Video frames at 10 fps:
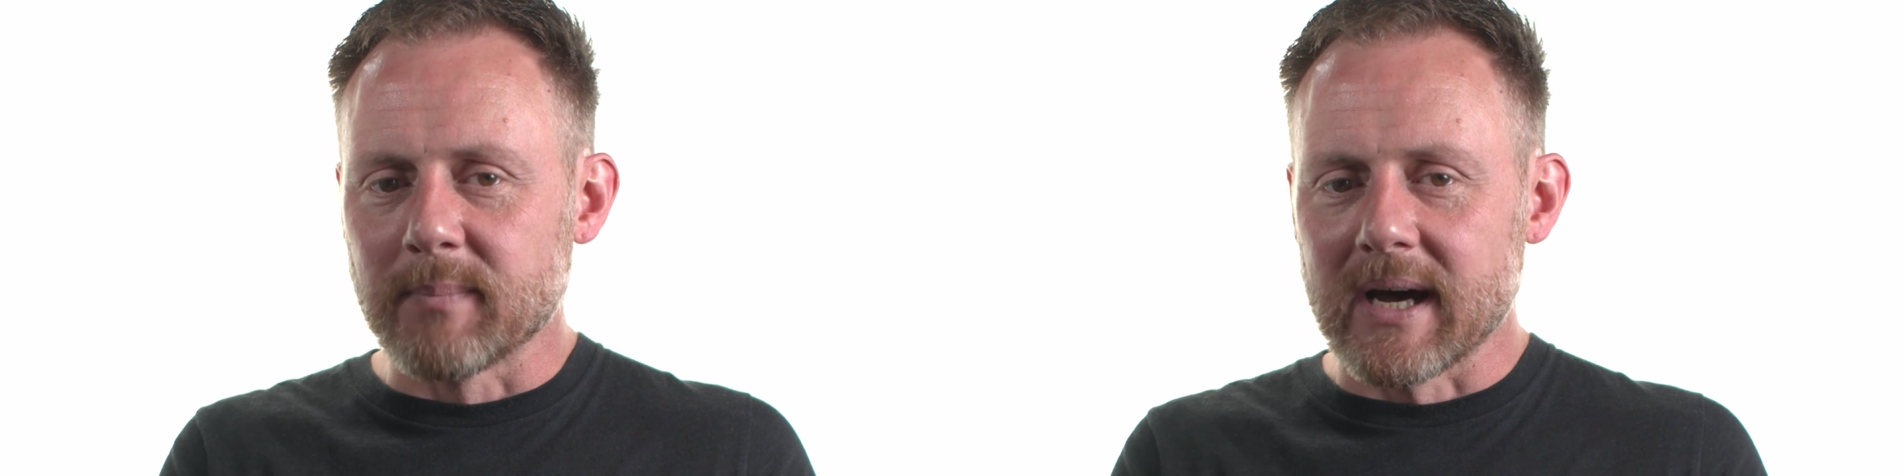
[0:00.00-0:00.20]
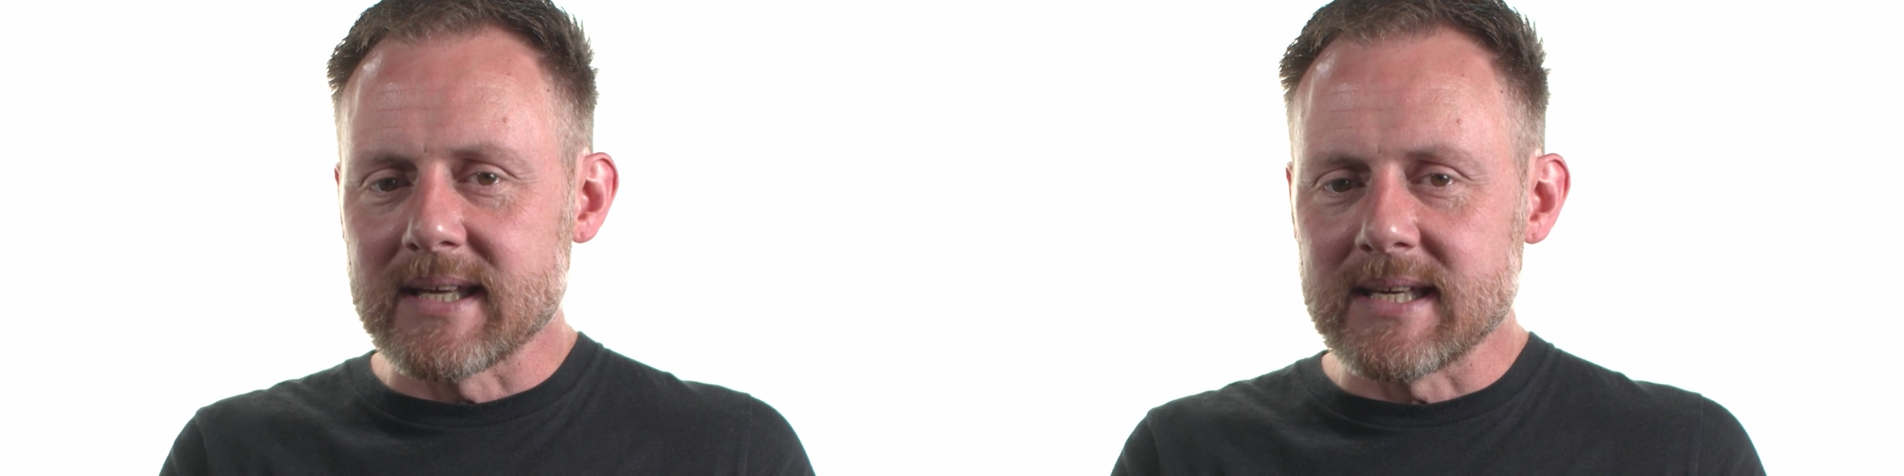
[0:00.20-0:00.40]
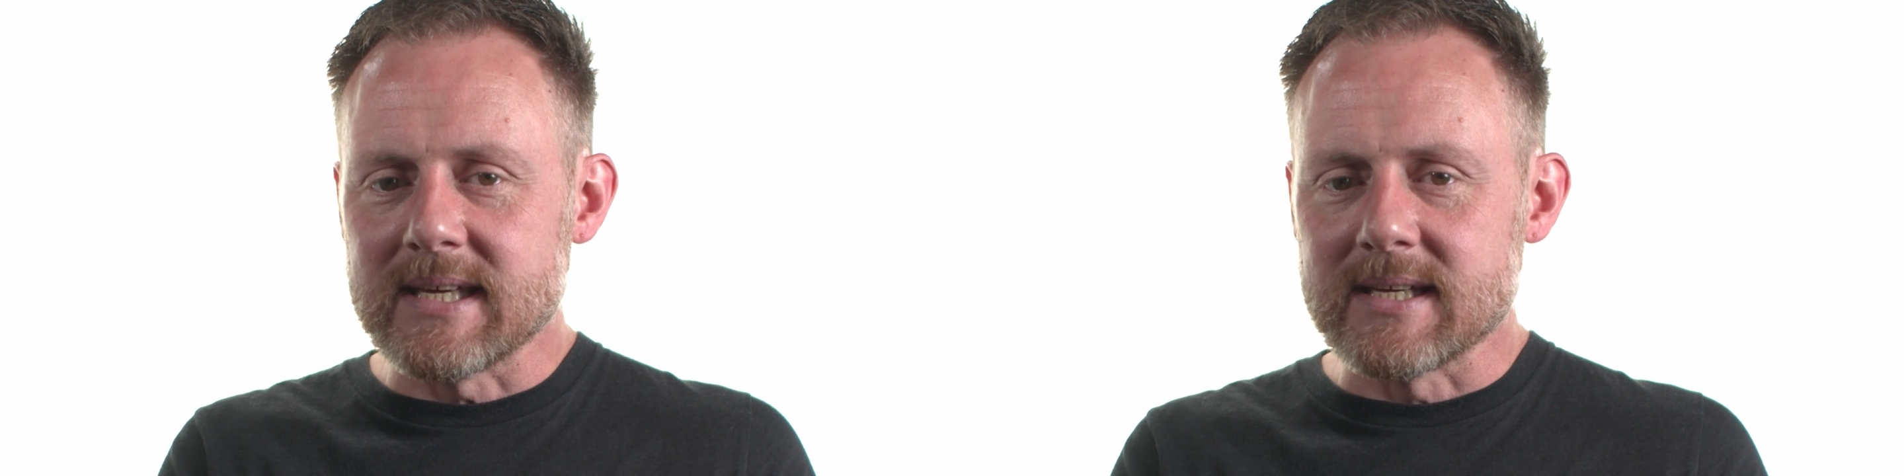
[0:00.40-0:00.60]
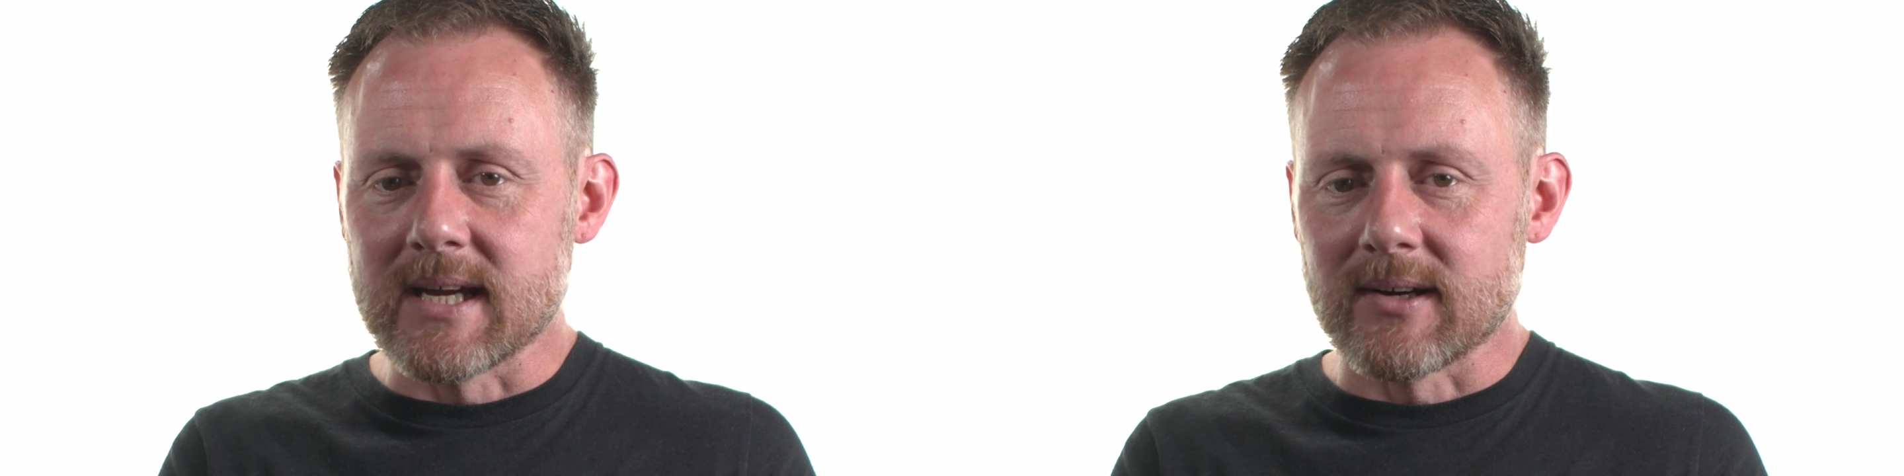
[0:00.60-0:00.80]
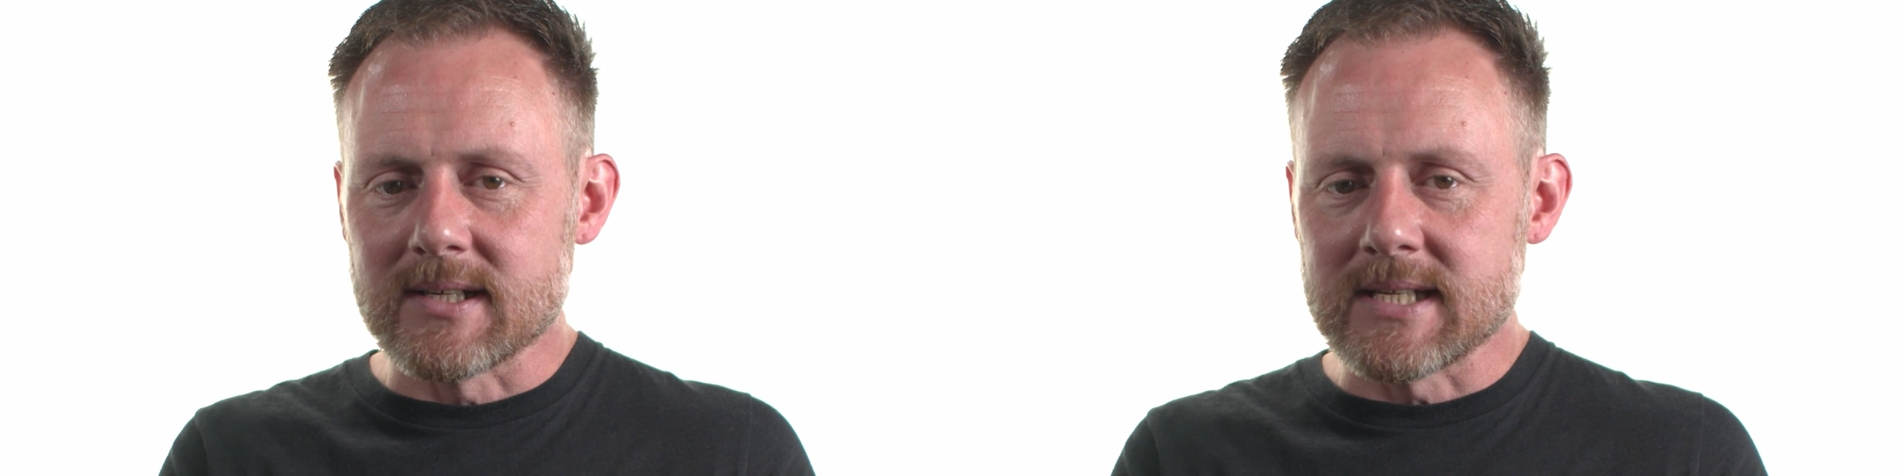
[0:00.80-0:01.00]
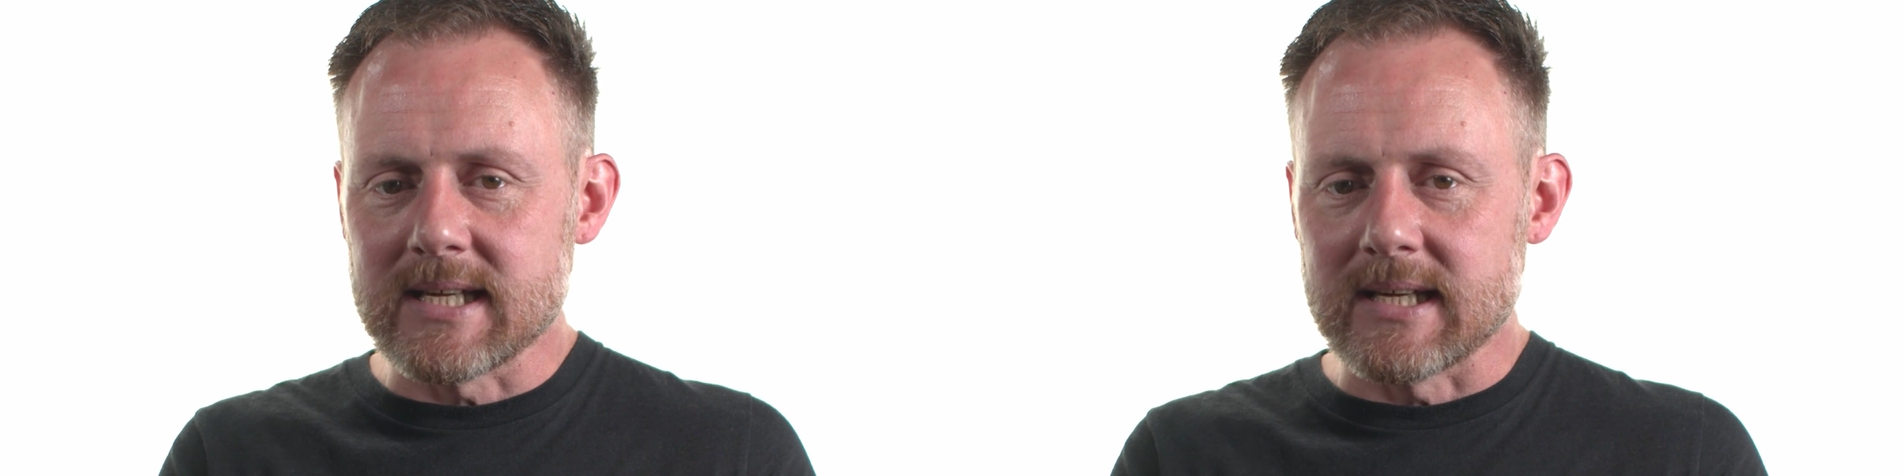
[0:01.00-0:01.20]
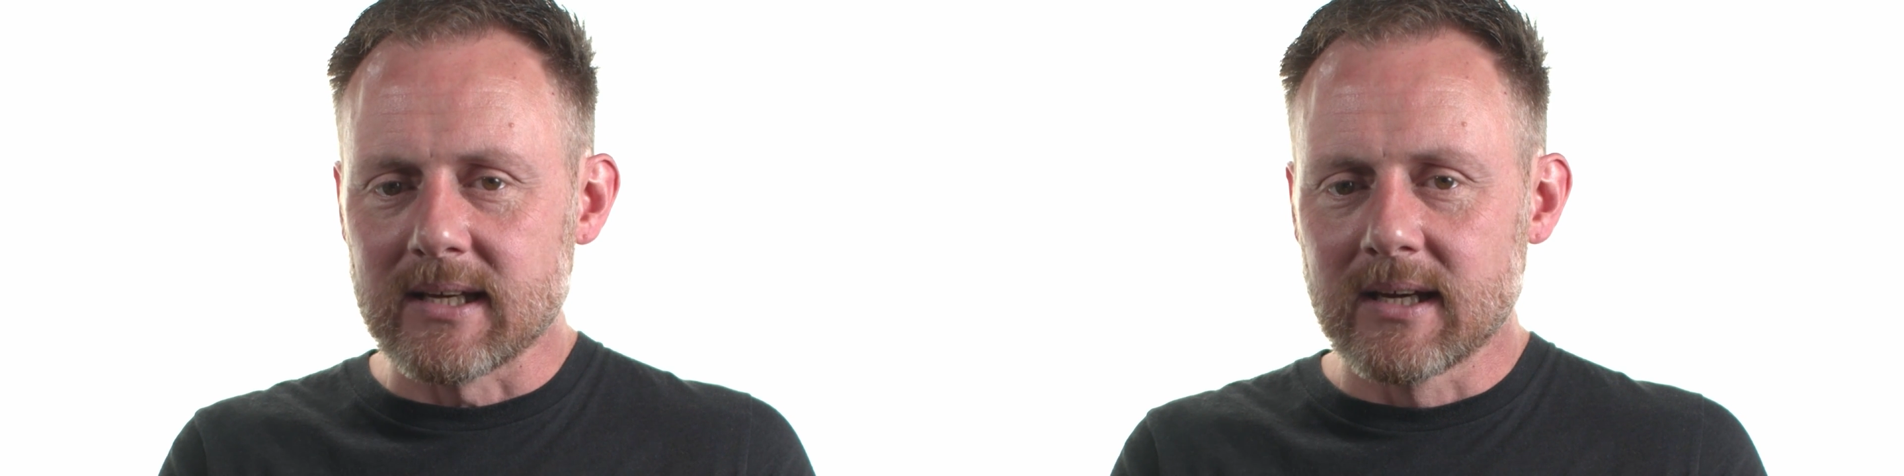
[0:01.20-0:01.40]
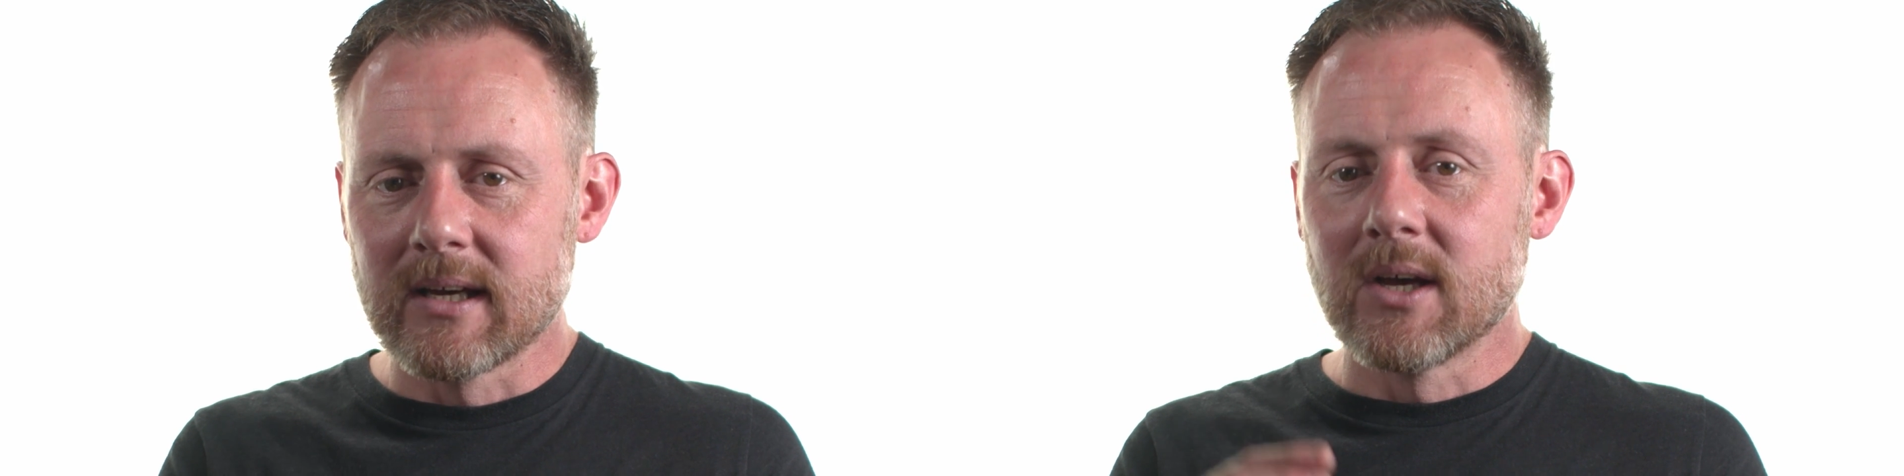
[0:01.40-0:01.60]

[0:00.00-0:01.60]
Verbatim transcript: by key guarantee,